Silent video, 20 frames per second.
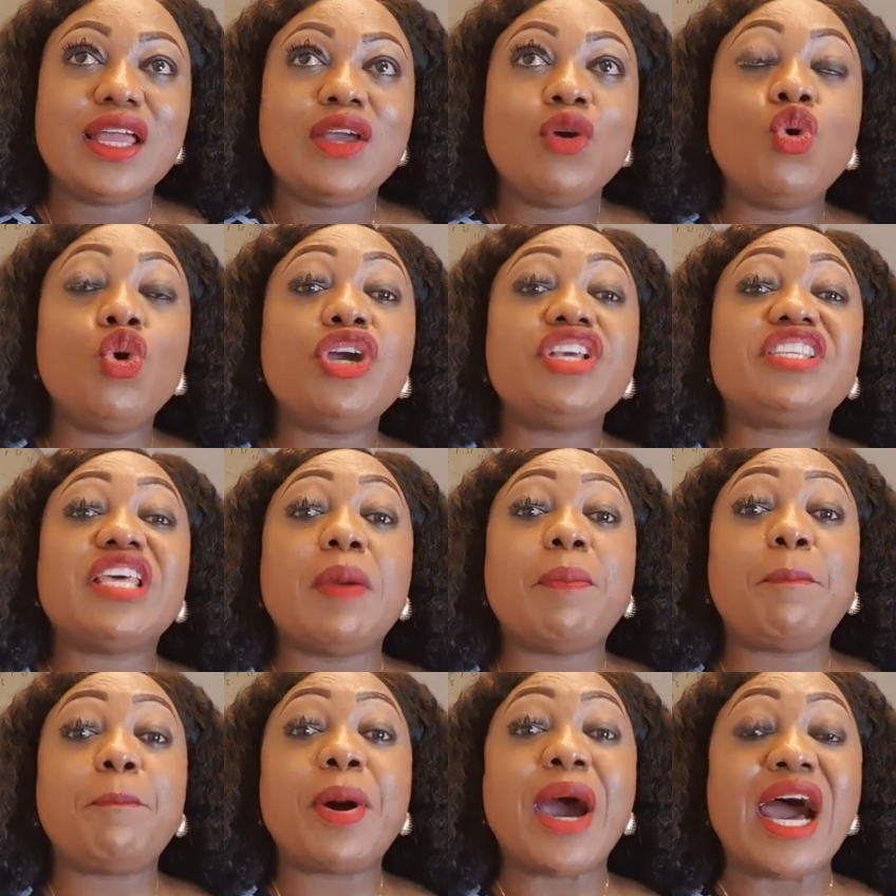who
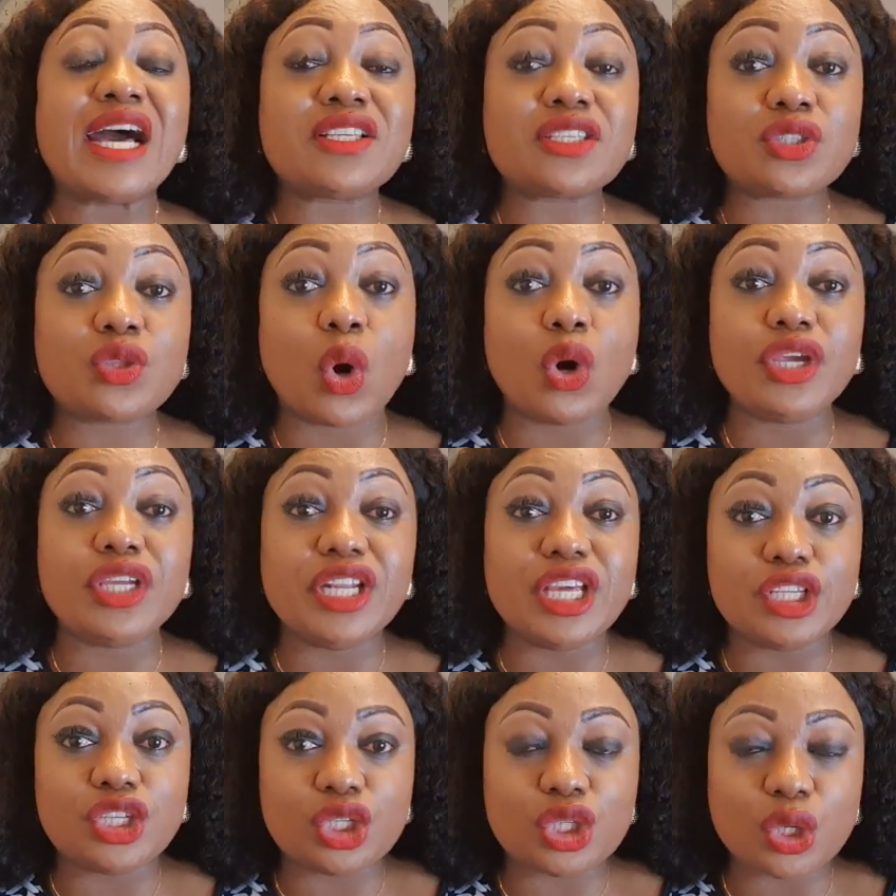is a pastor
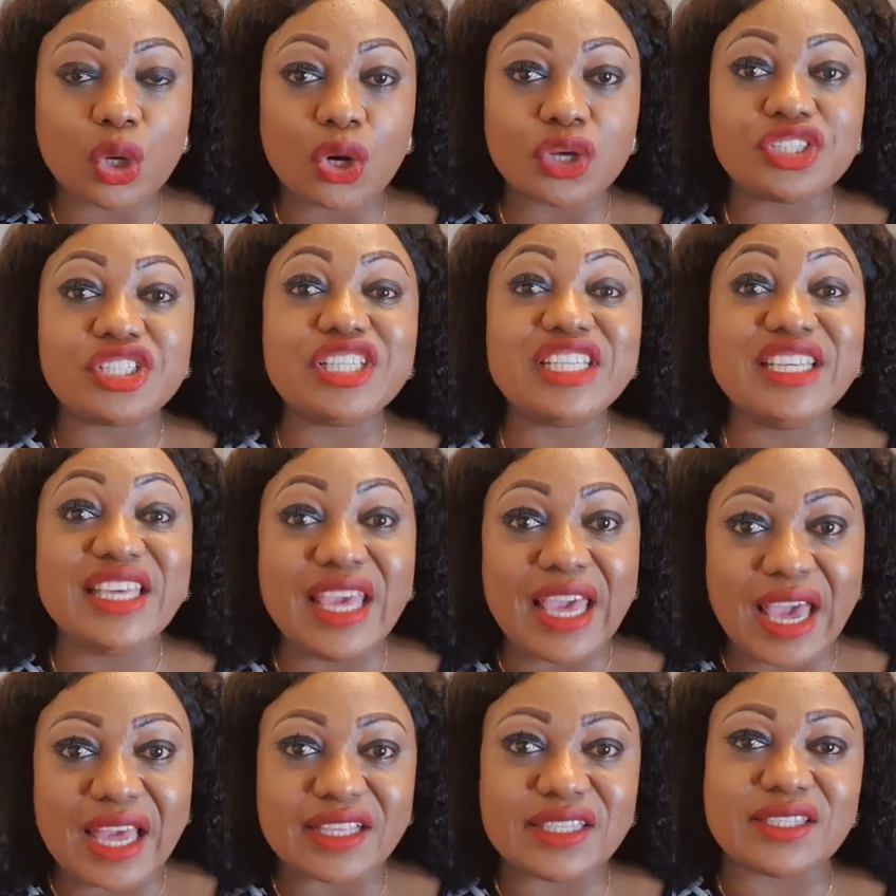in a church,
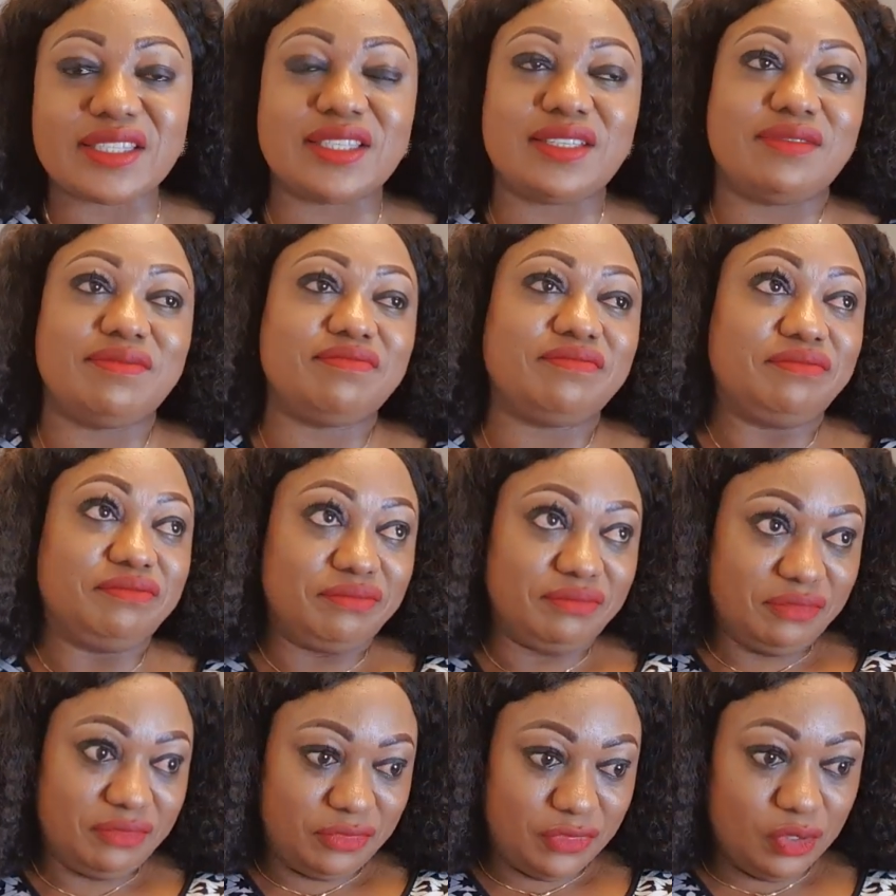yet,
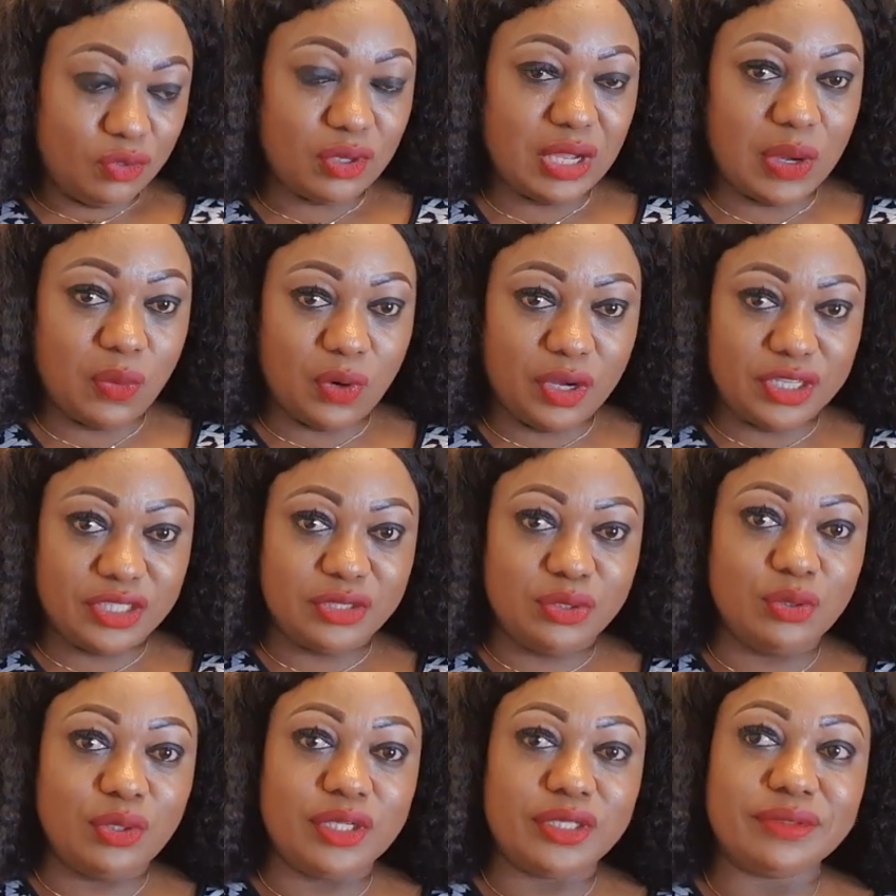look at what
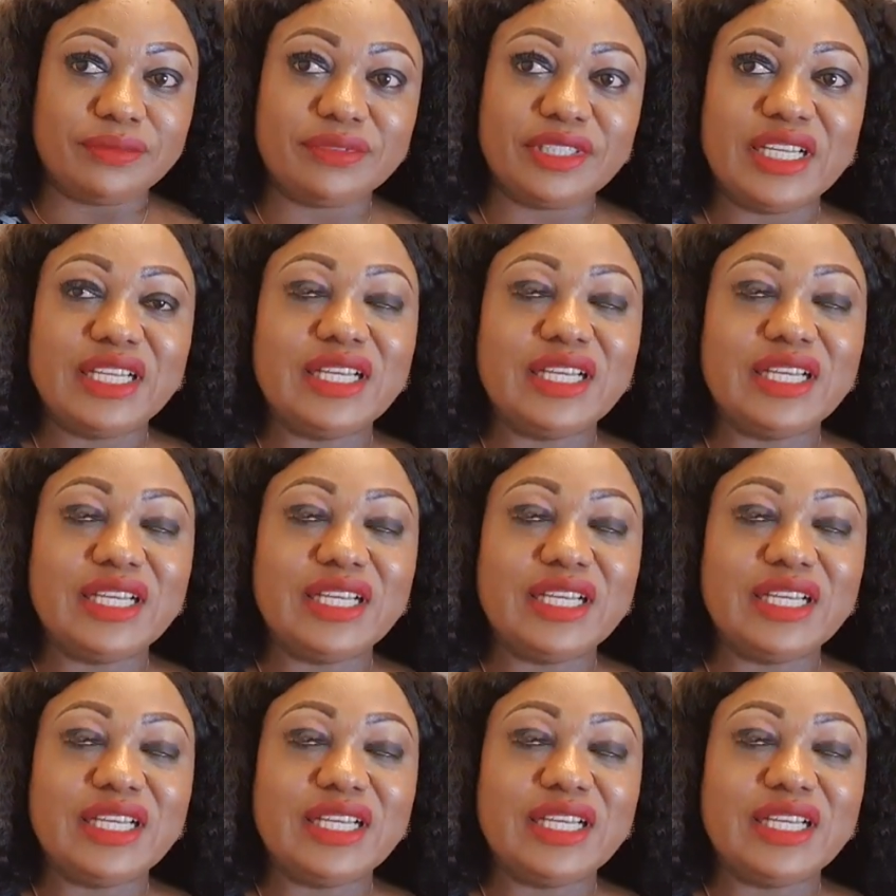he's doing.